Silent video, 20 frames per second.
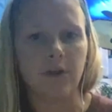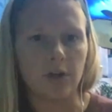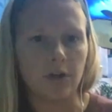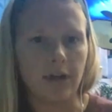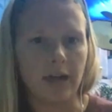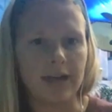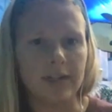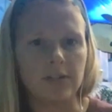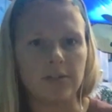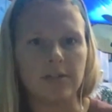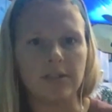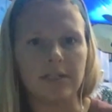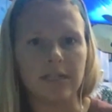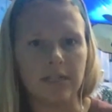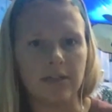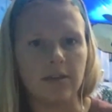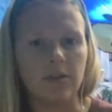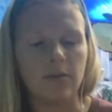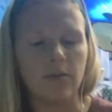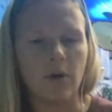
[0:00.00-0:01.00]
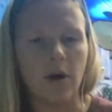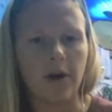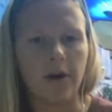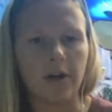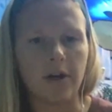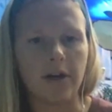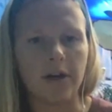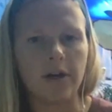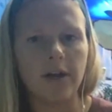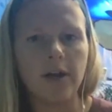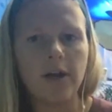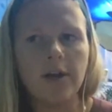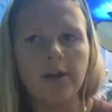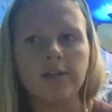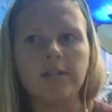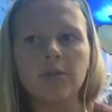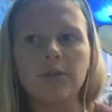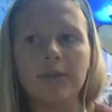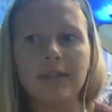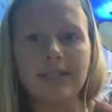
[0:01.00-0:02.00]
fertilizers in the water.
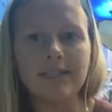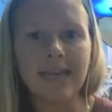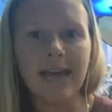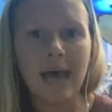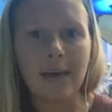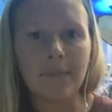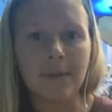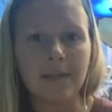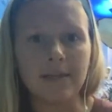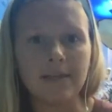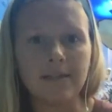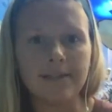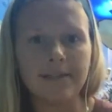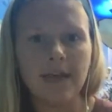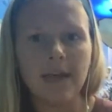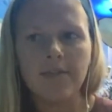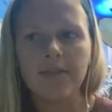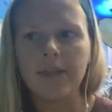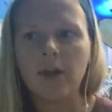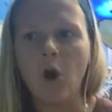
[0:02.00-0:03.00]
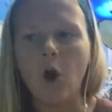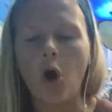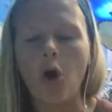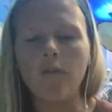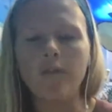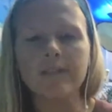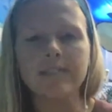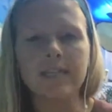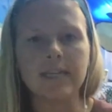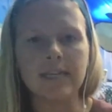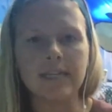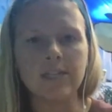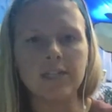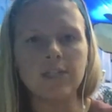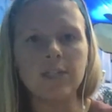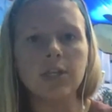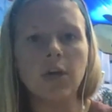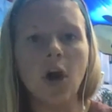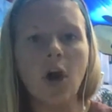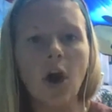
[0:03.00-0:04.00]
So when this happens, then all of a sudden
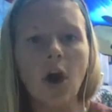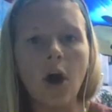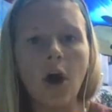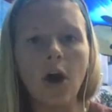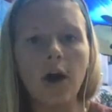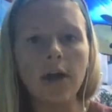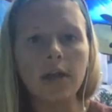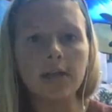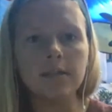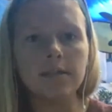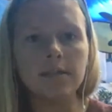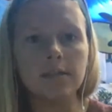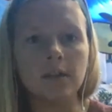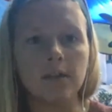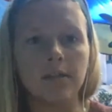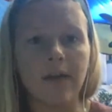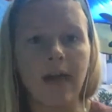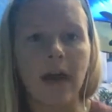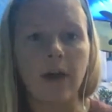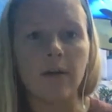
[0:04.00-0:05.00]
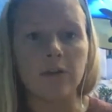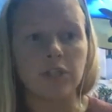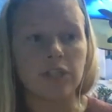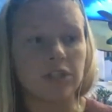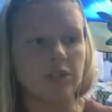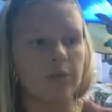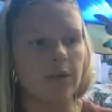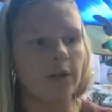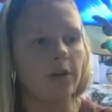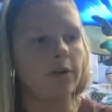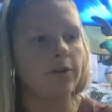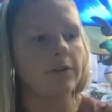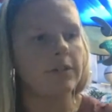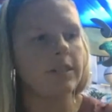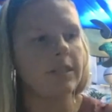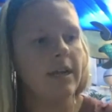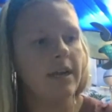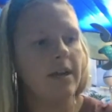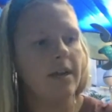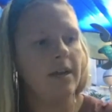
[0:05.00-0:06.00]
tons of algae
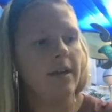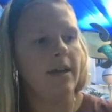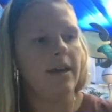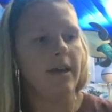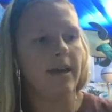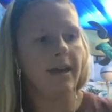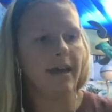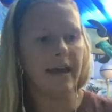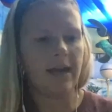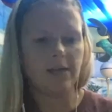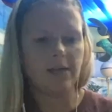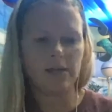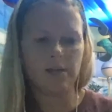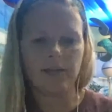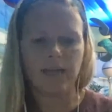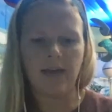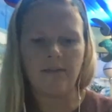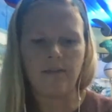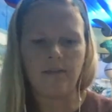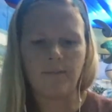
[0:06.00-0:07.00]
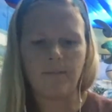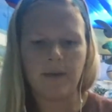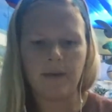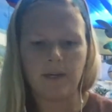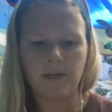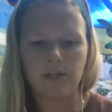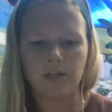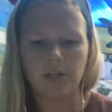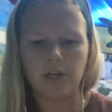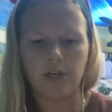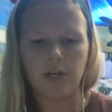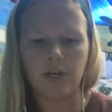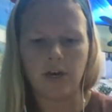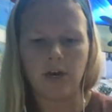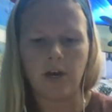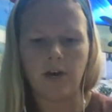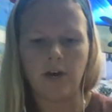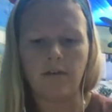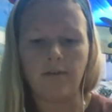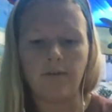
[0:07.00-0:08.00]
grows. And I actually have a picture
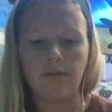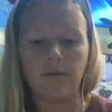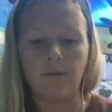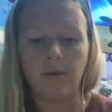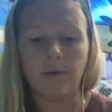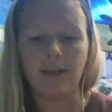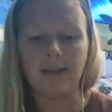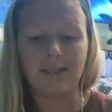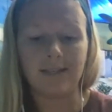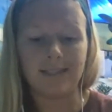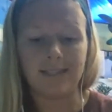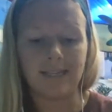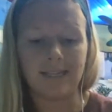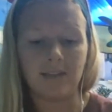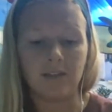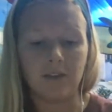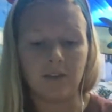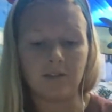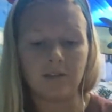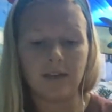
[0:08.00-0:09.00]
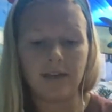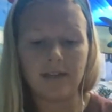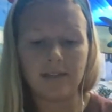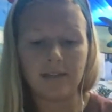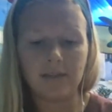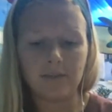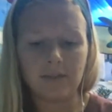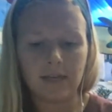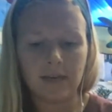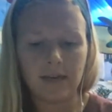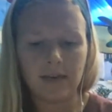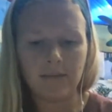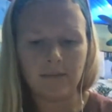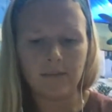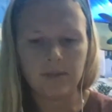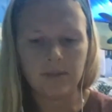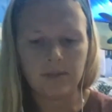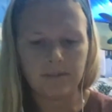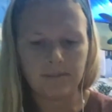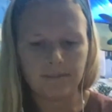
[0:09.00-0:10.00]
of what this can look like
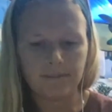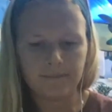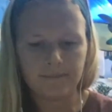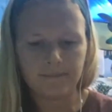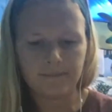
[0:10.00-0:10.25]
sometimes.